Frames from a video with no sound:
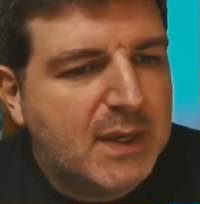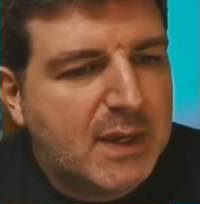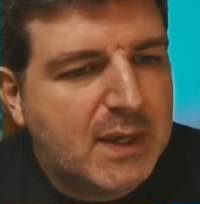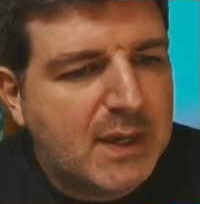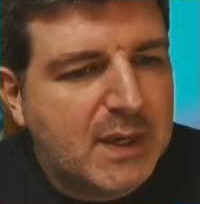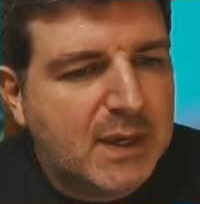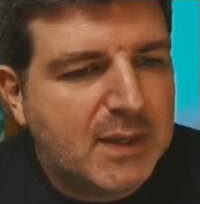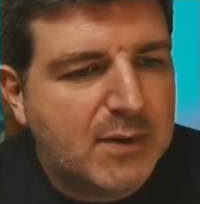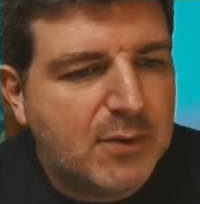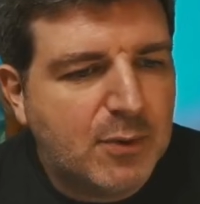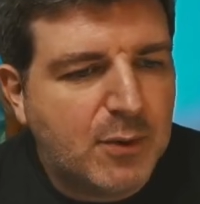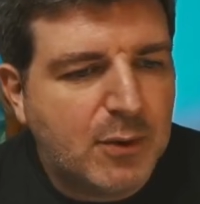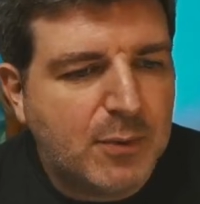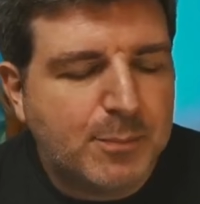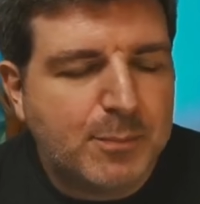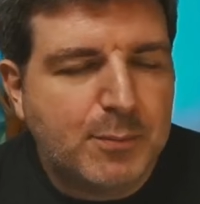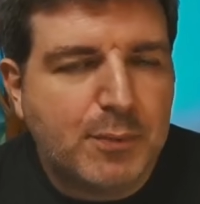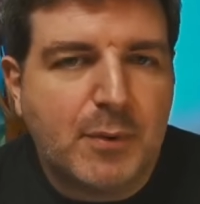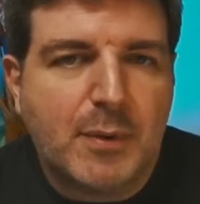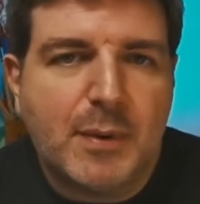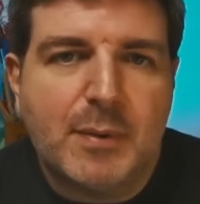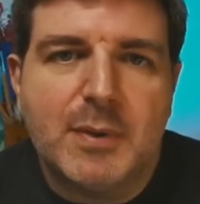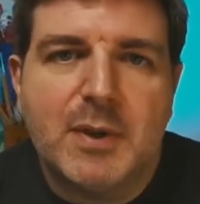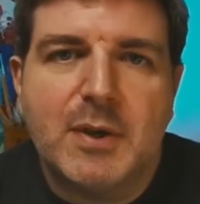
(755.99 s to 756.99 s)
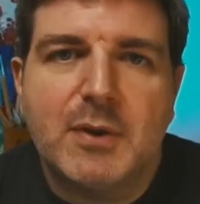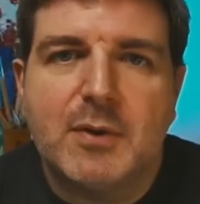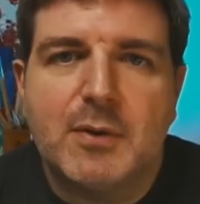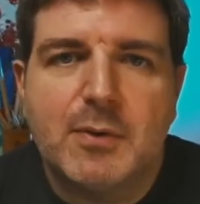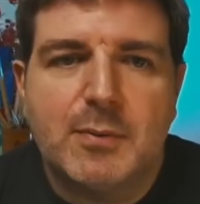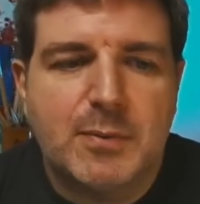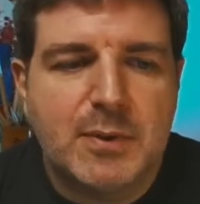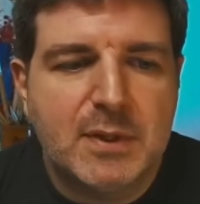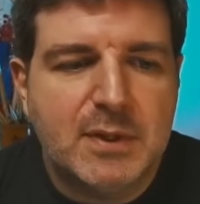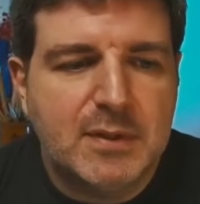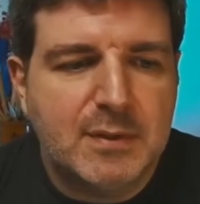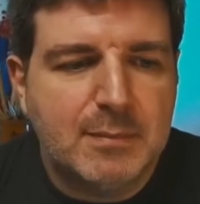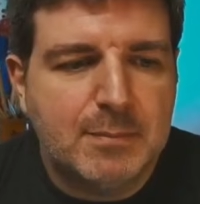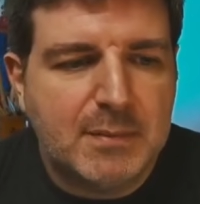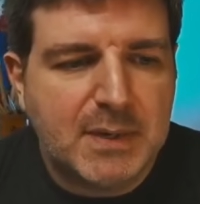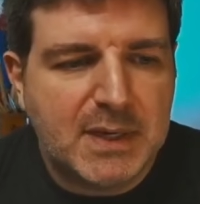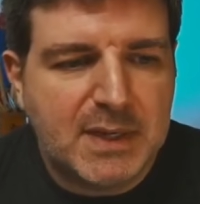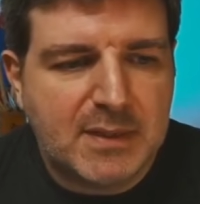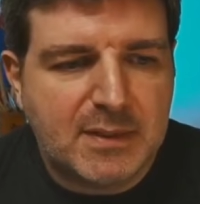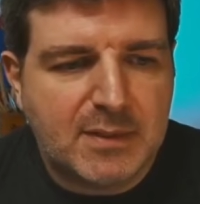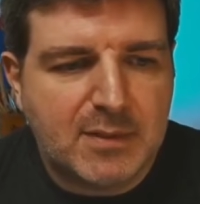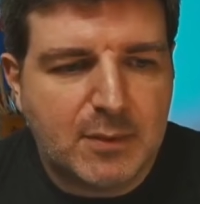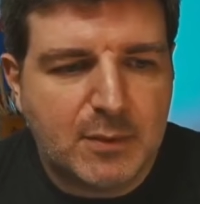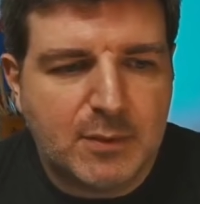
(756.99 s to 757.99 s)
And you probably already
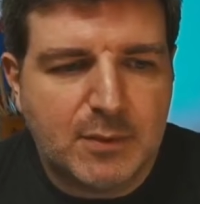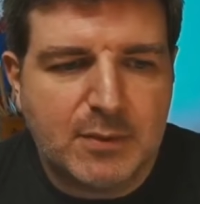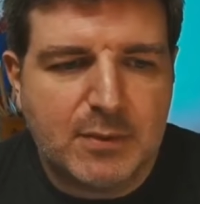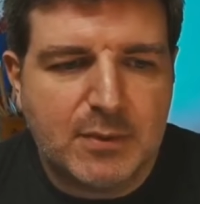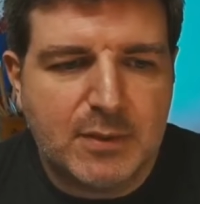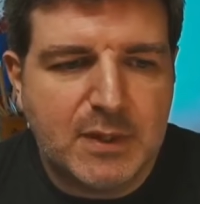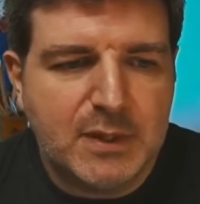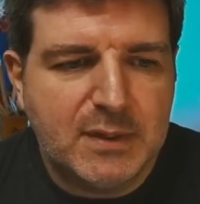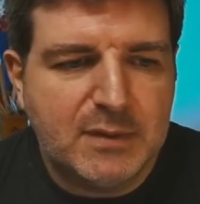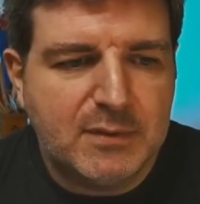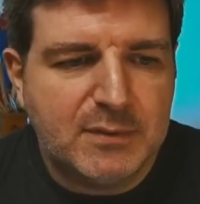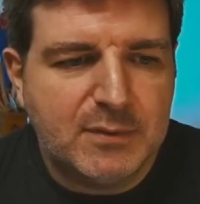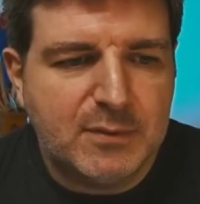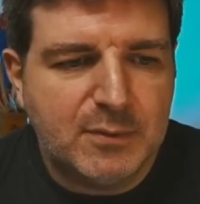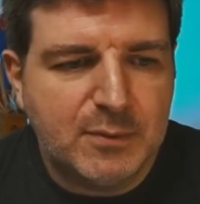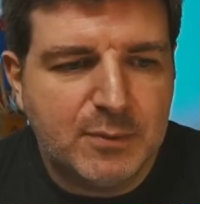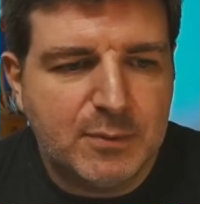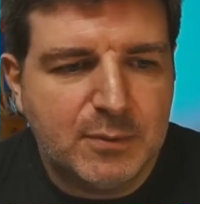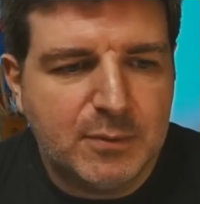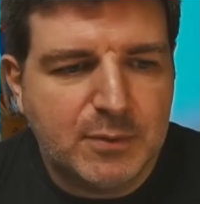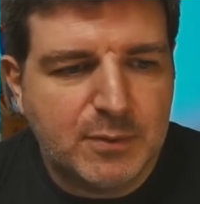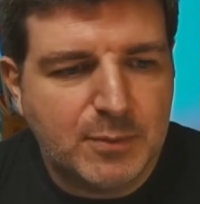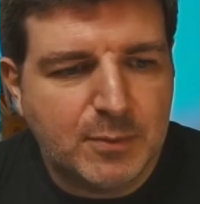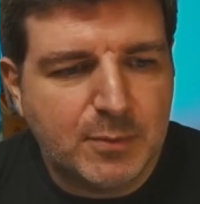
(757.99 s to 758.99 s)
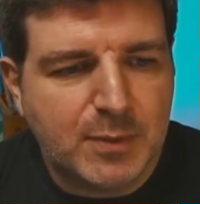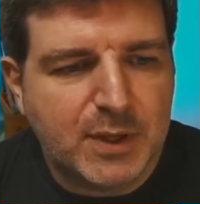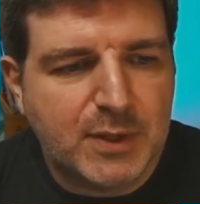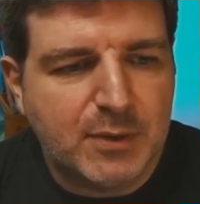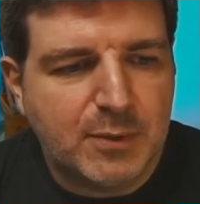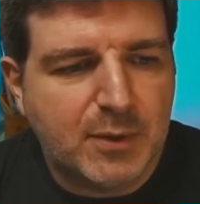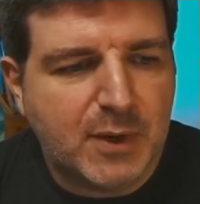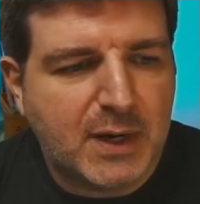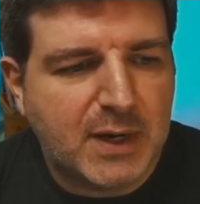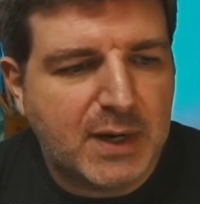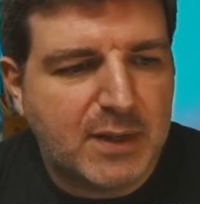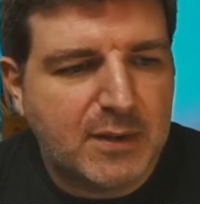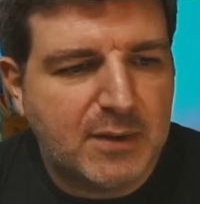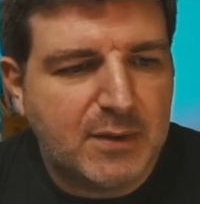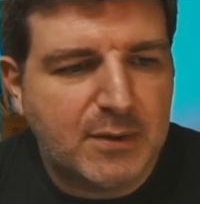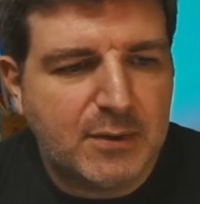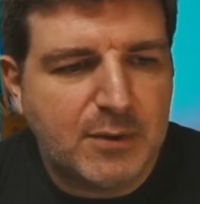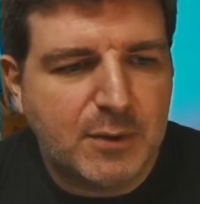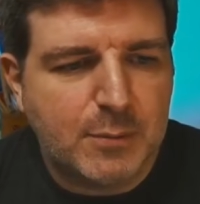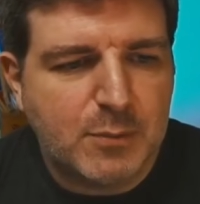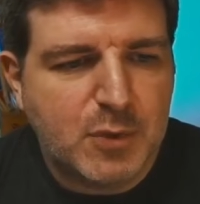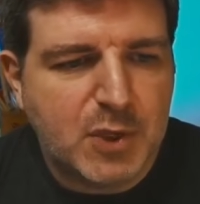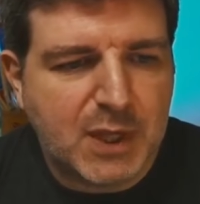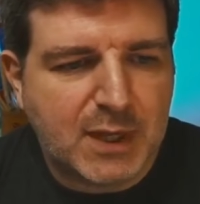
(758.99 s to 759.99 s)
met the issue when you had
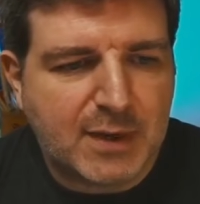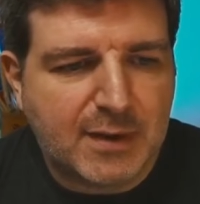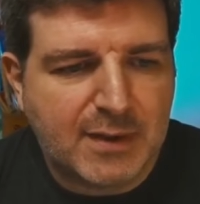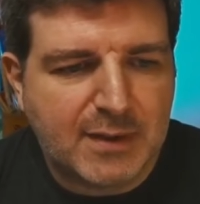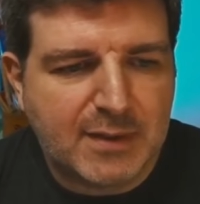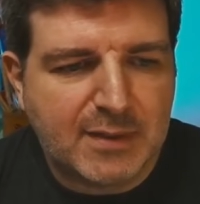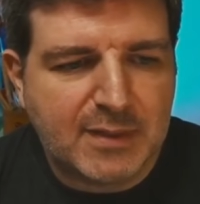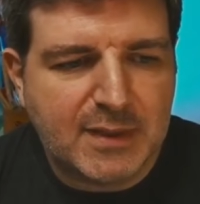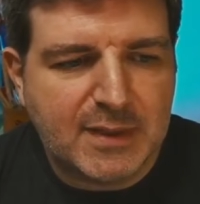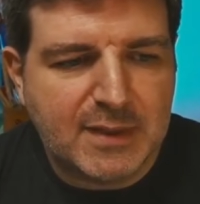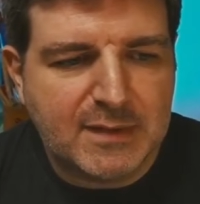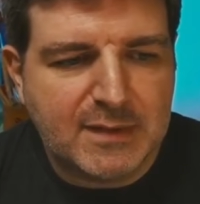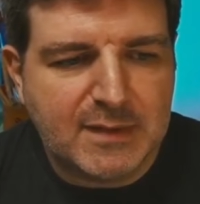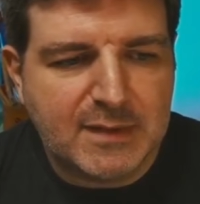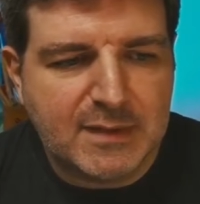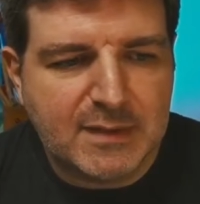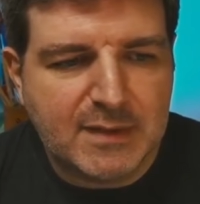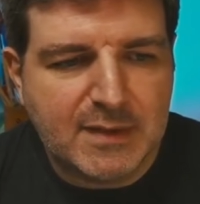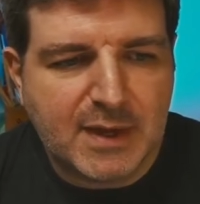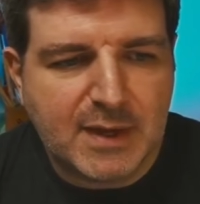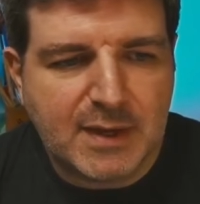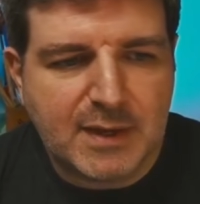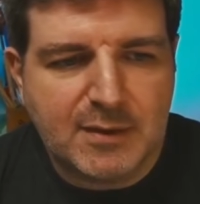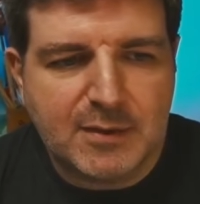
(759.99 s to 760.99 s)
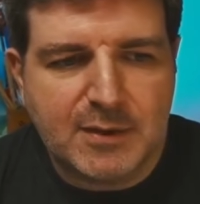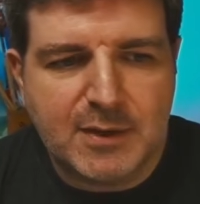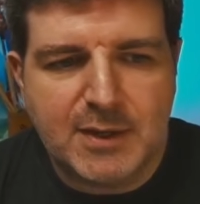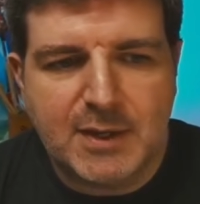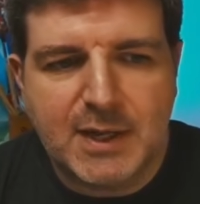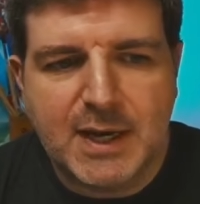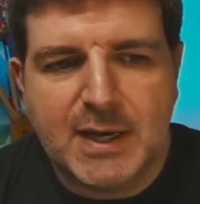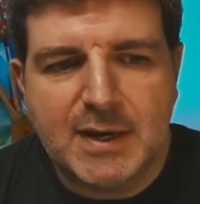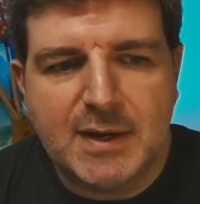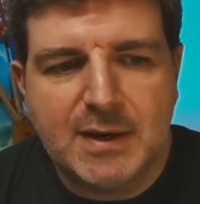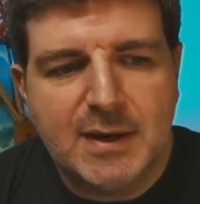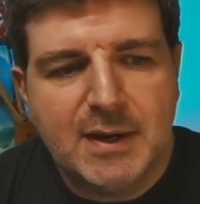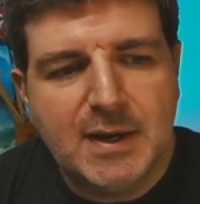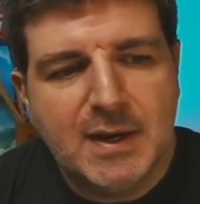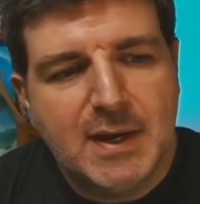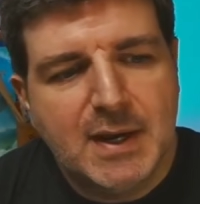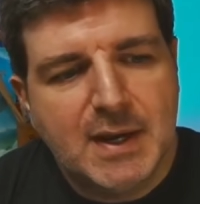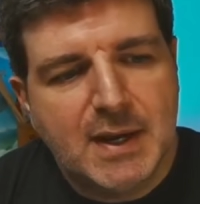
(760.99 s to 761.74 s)
an object like this in diagonal